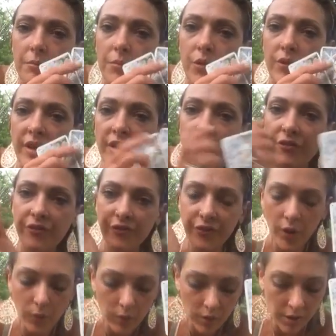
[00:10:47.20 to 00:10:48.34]
moving
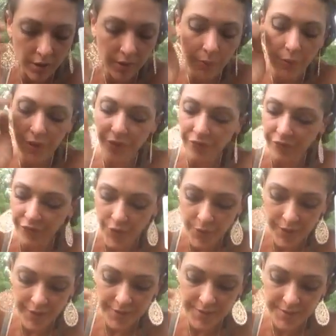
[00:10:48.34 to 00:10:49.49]
forward with
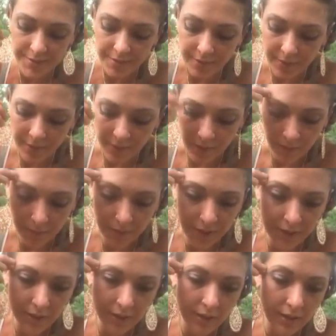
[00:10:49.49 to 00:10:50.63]
focus,
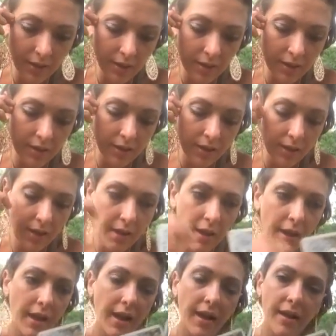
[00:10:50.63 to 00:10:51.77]
but
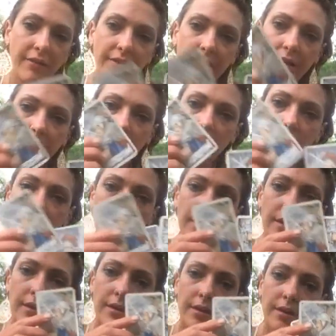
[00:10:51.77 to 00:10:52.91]
having
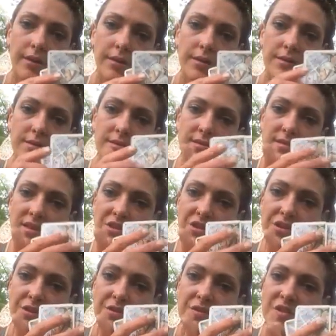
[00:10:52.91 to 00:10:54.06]

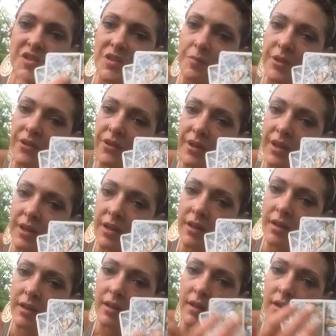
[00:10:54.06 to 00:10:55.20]
such stability
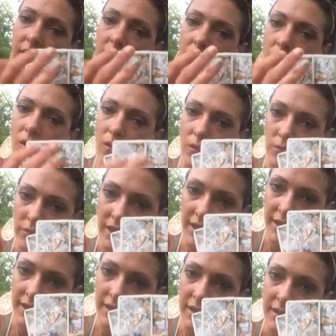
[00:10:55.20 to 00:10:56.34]

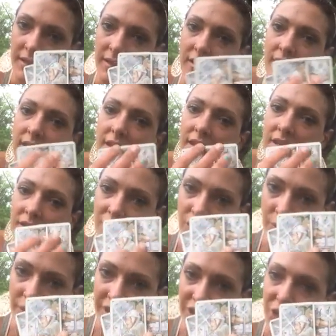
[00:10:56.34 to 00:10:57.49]
already in
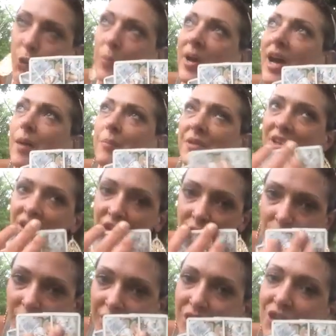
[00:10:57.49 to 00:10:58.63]
knowing your map, in
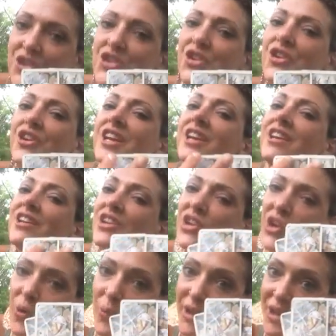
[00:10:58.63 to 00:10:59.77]
knowing your journey, in
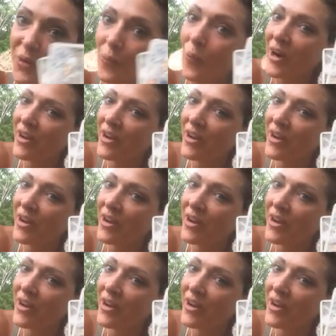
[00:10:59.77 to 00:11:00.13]
knowing